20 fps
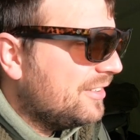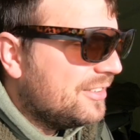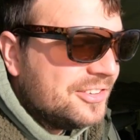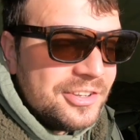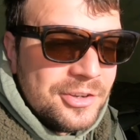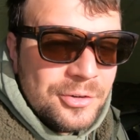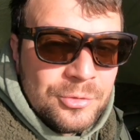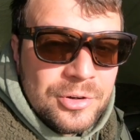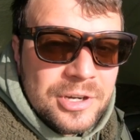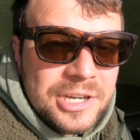
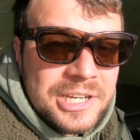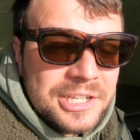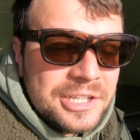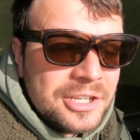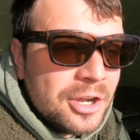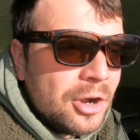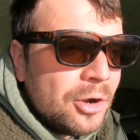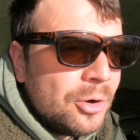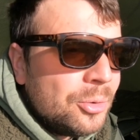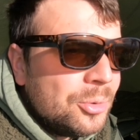still really
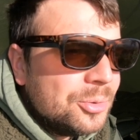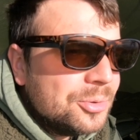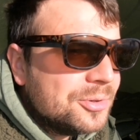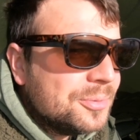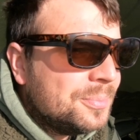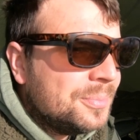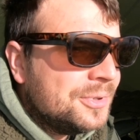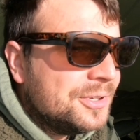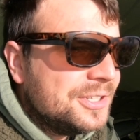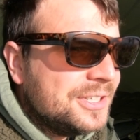cold,
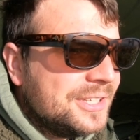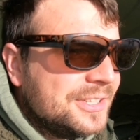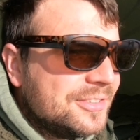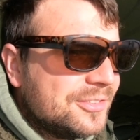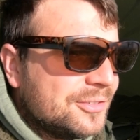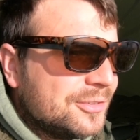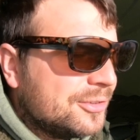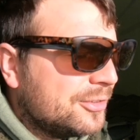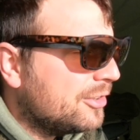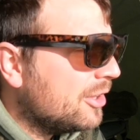but
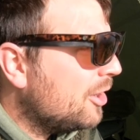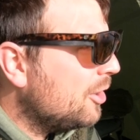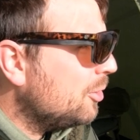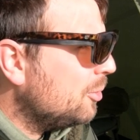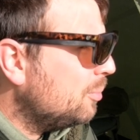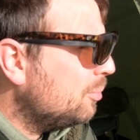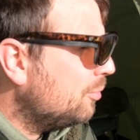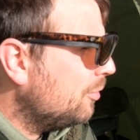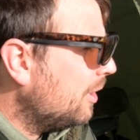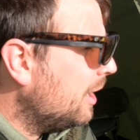it's
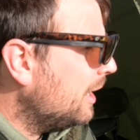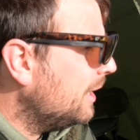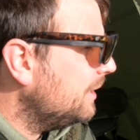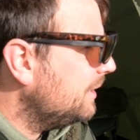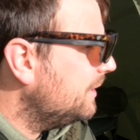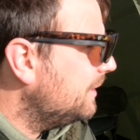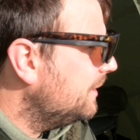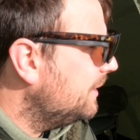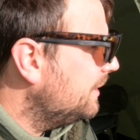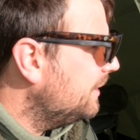so bright,